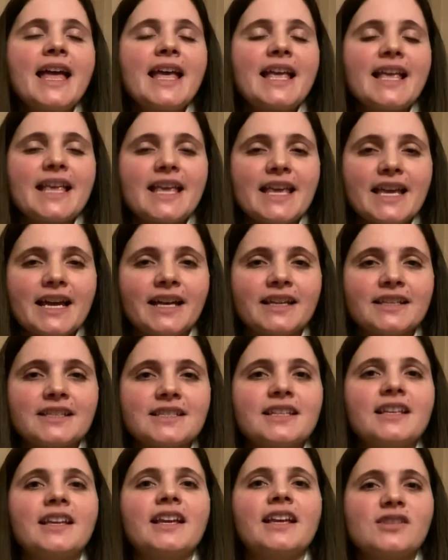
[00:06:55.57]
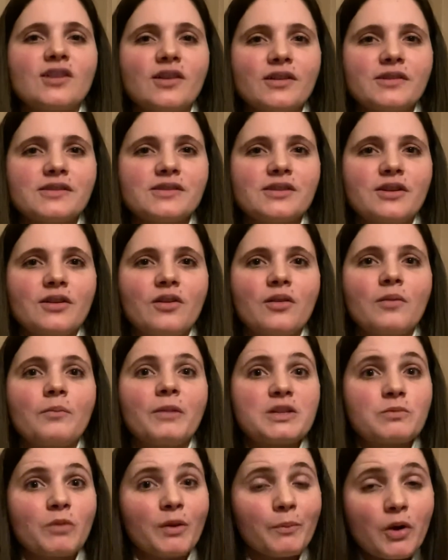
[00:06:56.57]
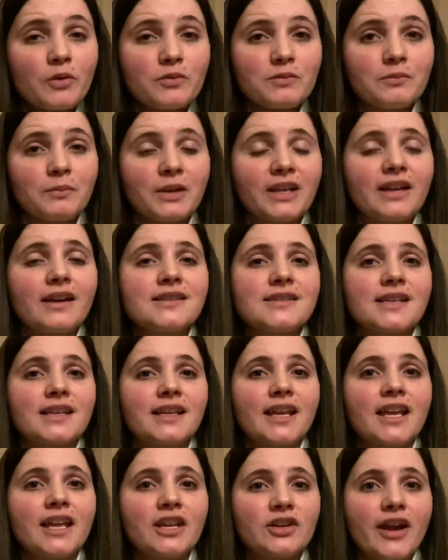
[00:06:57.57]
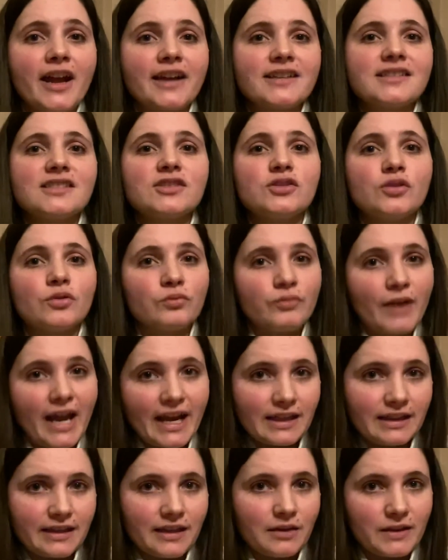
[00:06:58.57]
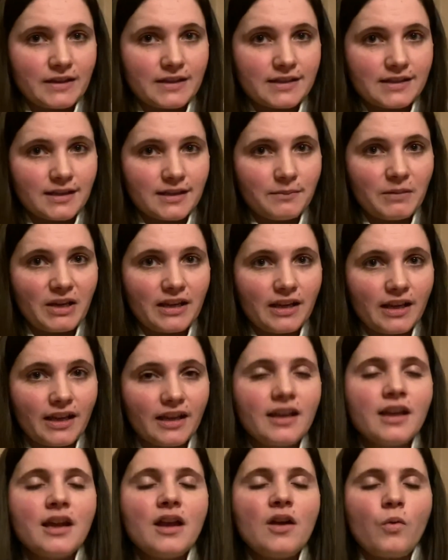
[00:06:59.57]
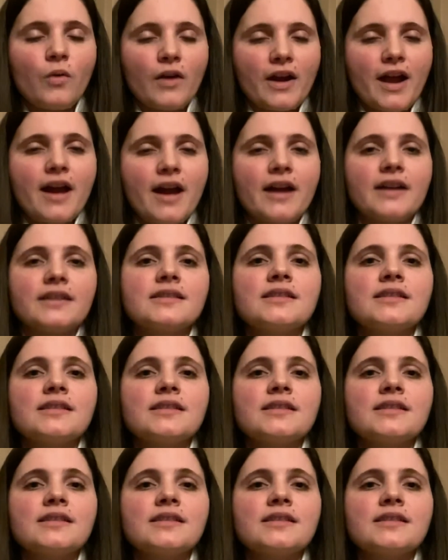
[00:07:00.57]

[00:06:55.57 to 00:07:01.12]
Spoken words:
And it's also much more potent because it interacts directly with the CBD, whereas